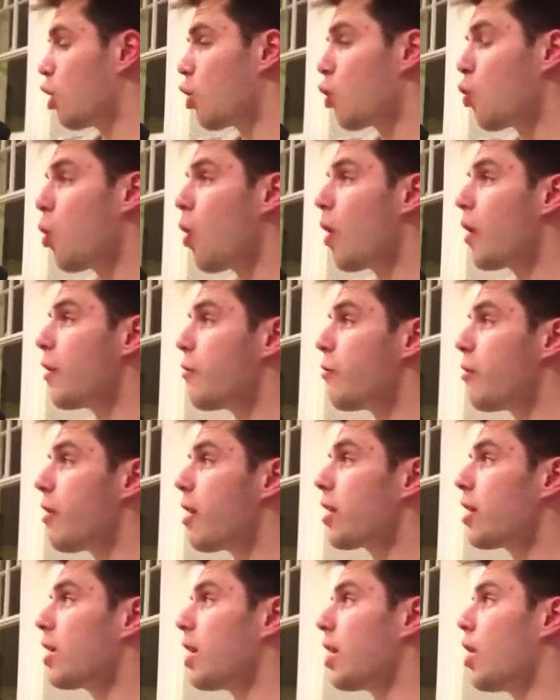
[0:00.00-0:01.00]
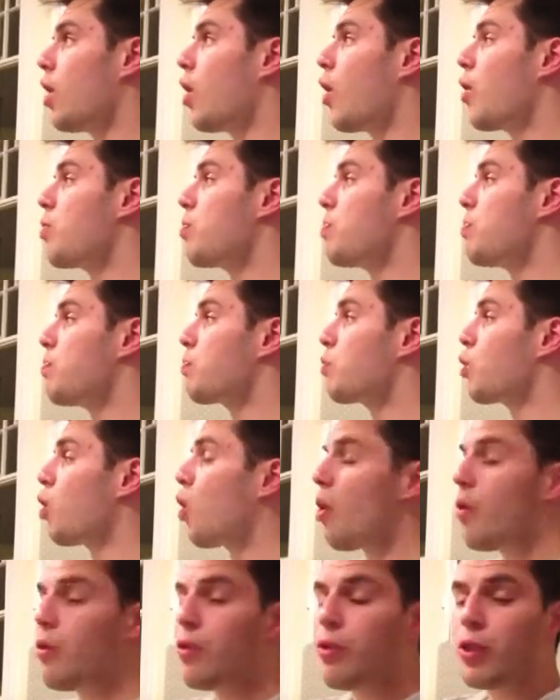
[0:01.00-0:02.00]
Quite frankly, I would
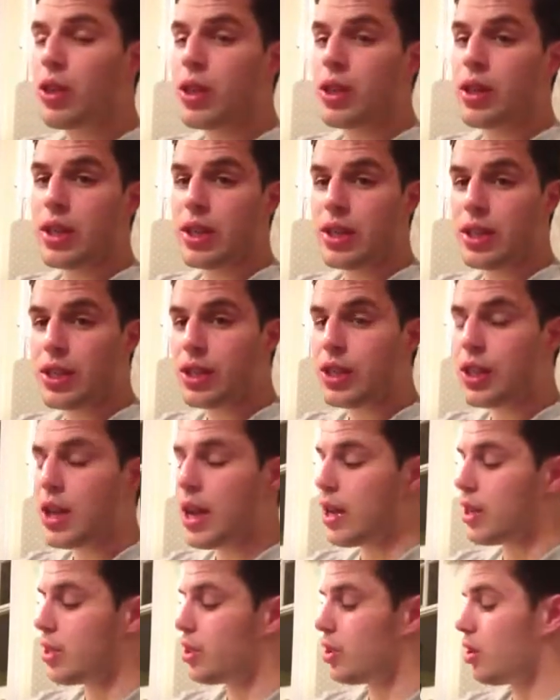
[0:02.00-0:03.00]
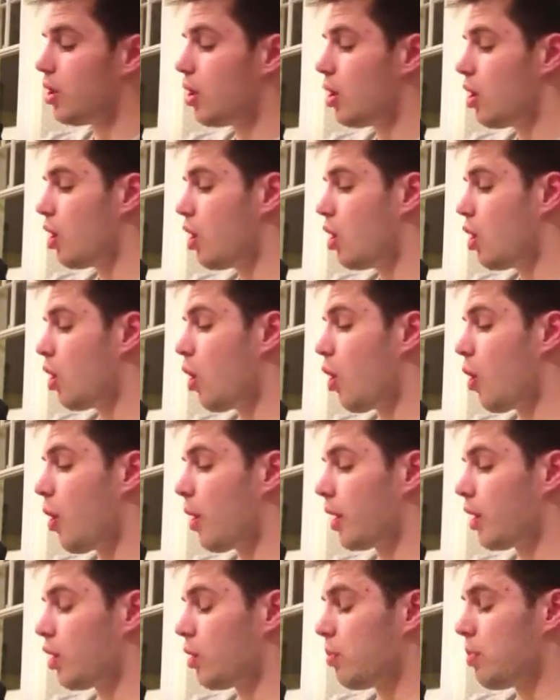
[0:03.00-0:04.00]
confidently suggest
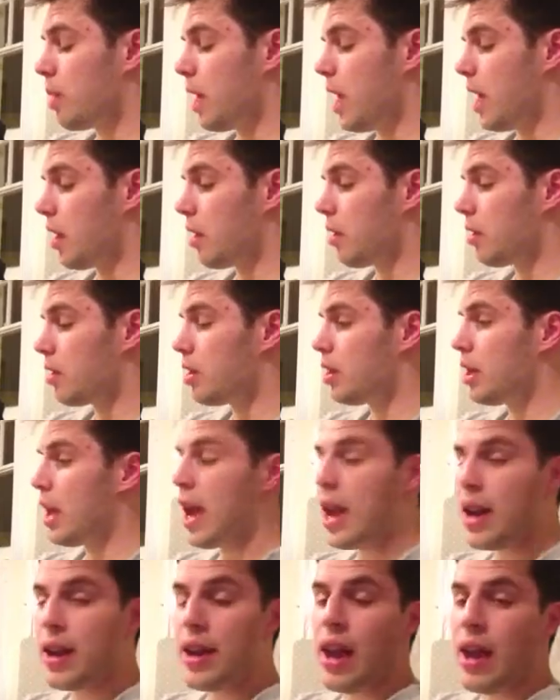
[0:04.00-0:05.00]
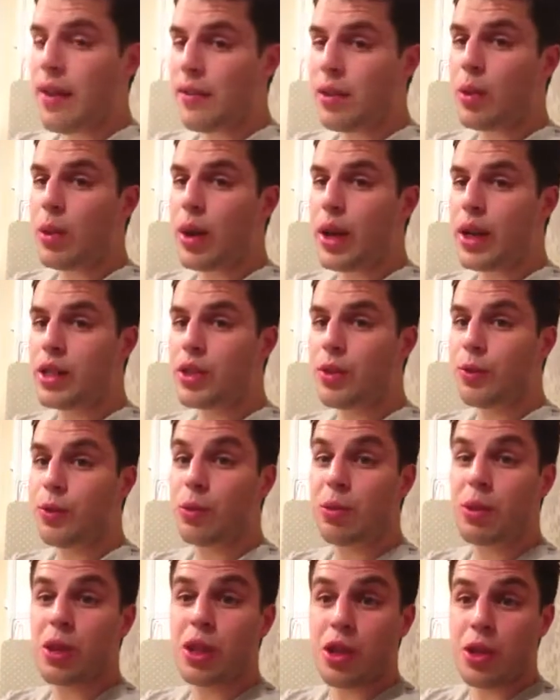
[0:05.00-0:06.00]
I could pick 10 heavyweights
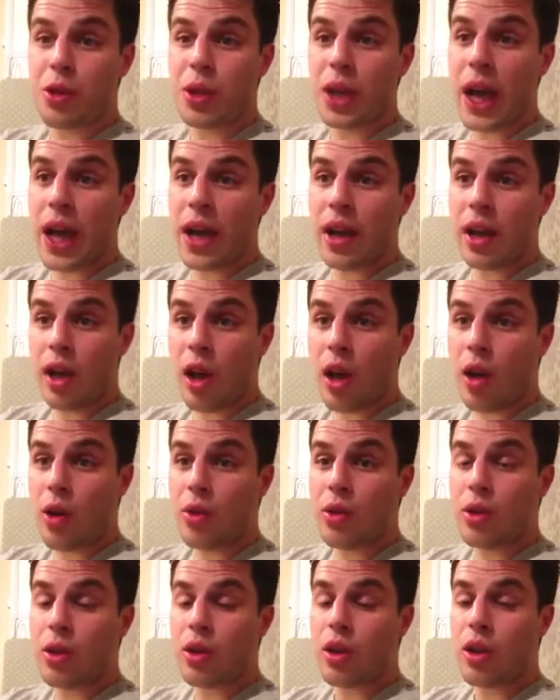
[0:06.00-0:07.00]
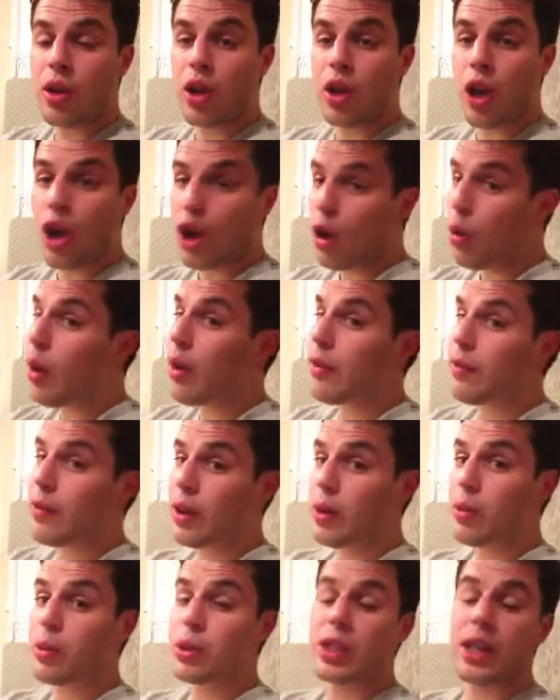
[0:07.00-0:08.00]
from the UK alone who I
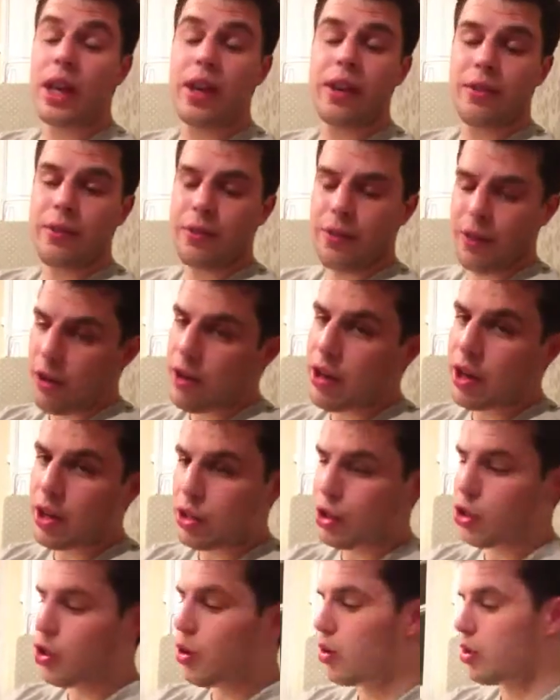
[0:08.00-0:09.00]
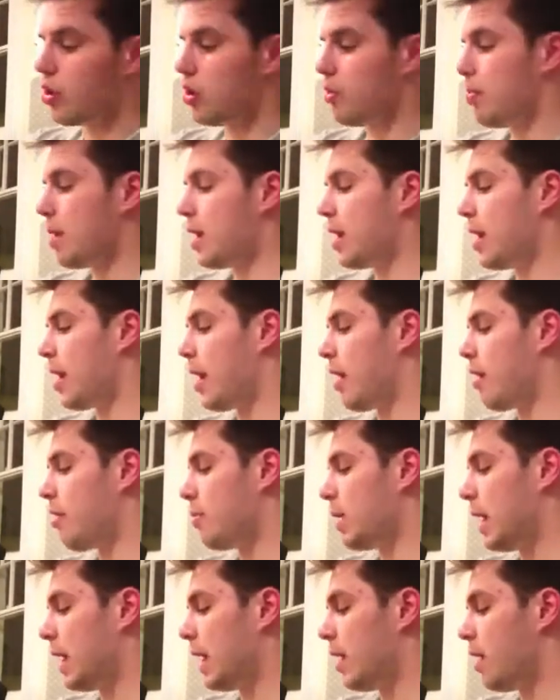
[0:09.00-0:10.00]
think would stand a very good chance of beating Eric
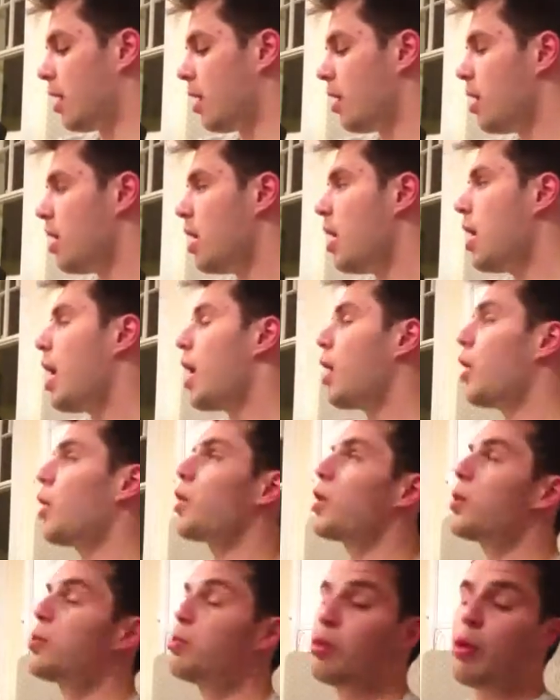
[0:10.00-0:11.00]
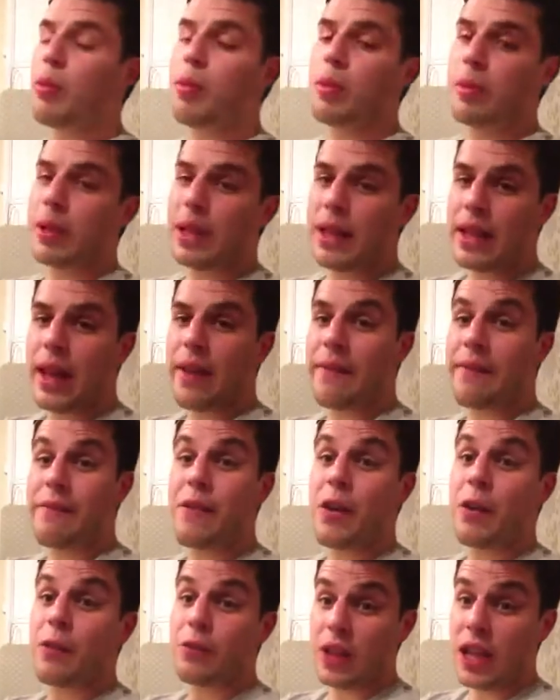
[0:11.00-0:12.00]
Molina. And I could probably name
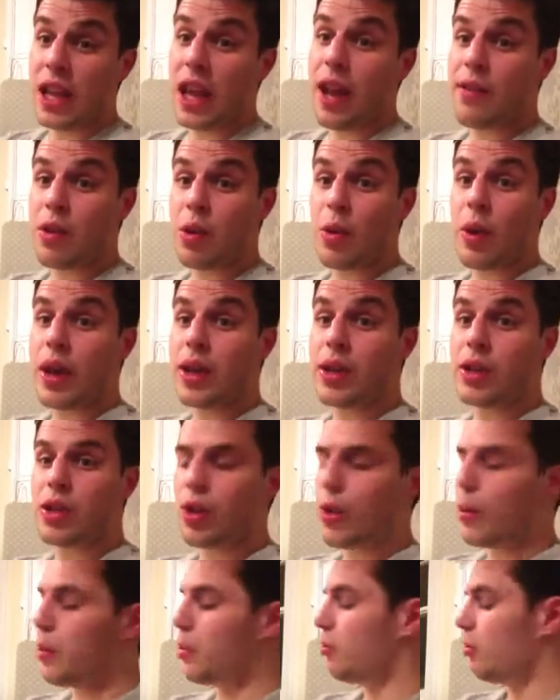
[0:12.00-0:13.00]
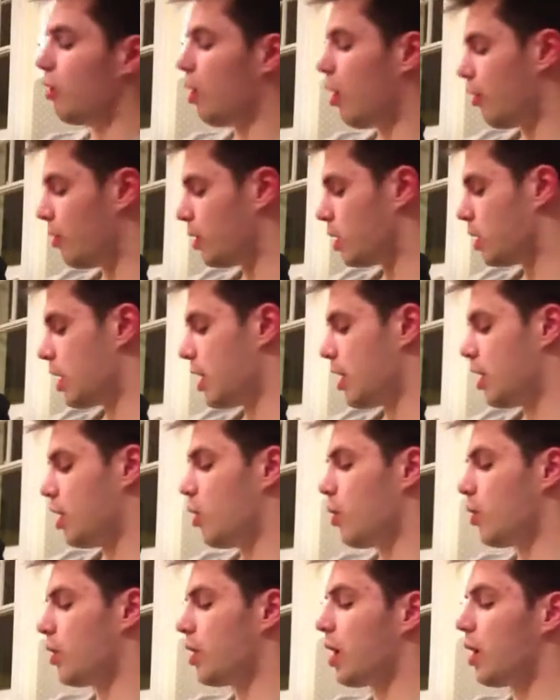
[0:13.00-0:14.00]
50 heavyweights I would rather see
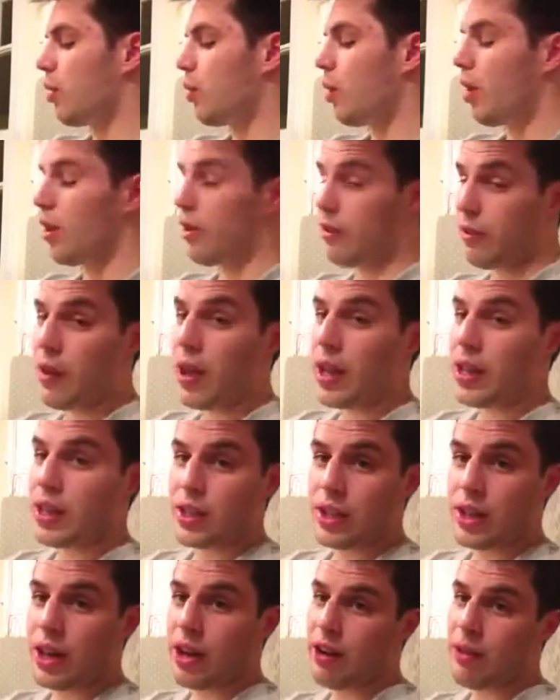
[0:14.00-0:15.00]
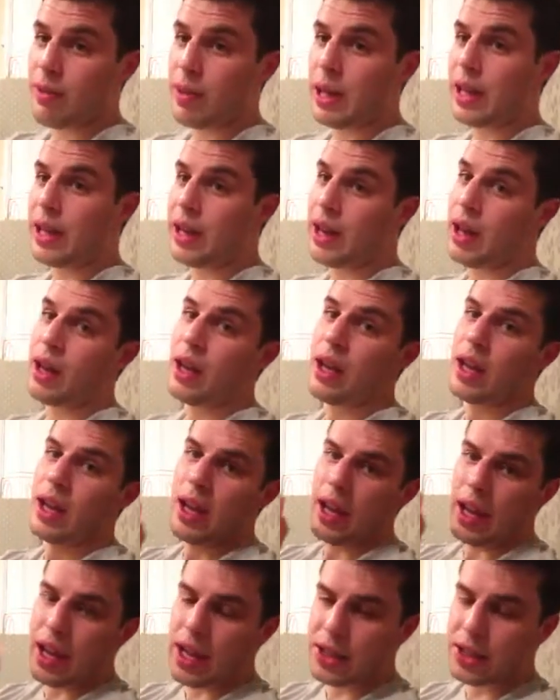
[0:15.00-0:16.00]
Deontay Wilder face than Eric Molina.
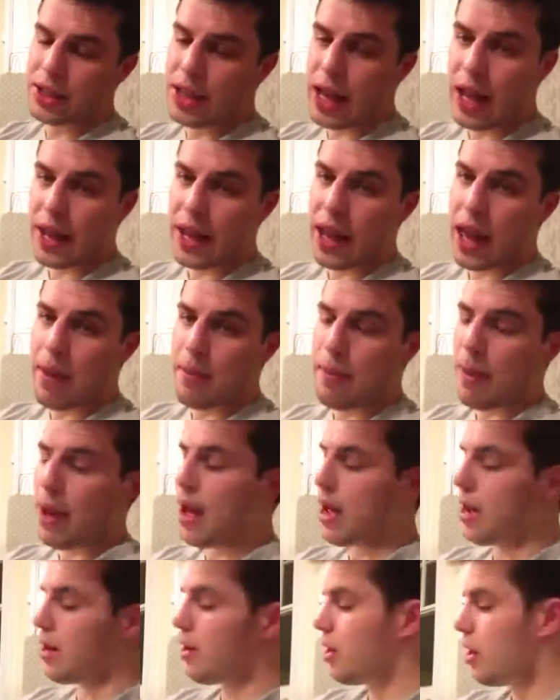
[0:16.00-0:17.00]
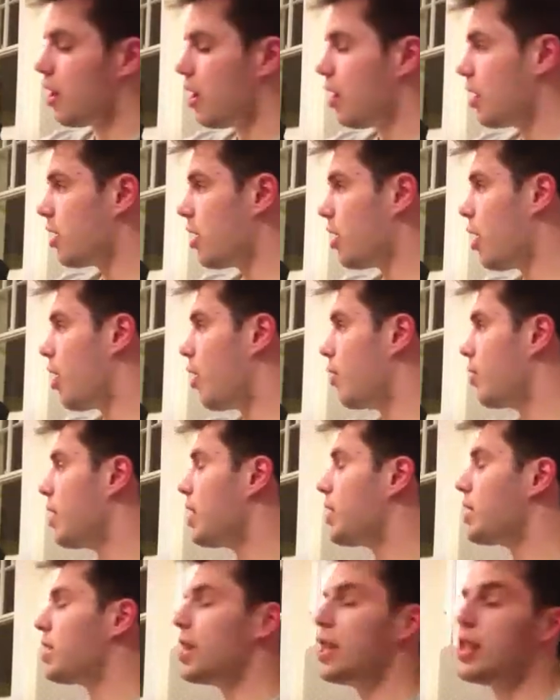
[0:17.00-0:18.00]
It's that bad. You know,
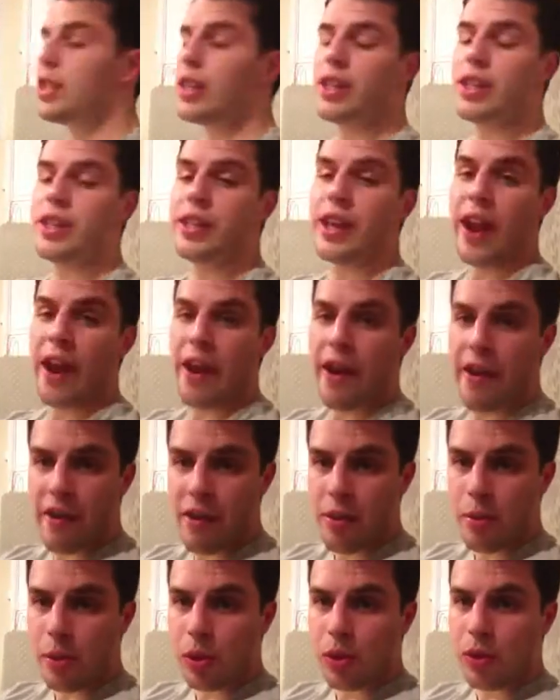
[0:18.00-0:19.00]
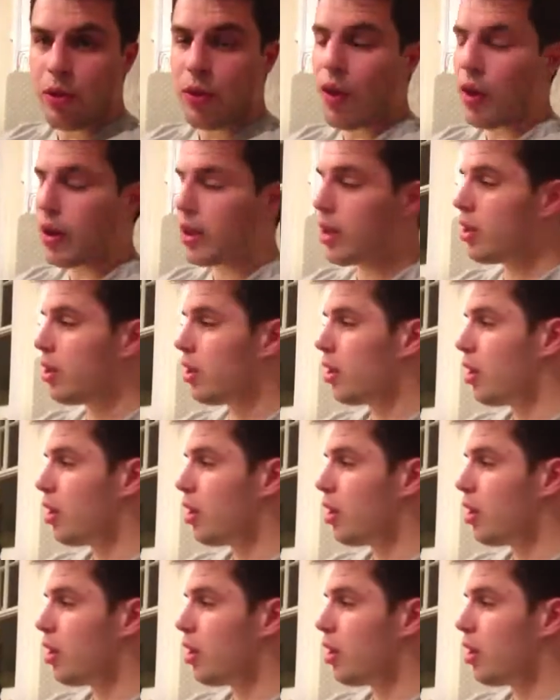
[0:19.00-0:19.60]
this is a terrible fight.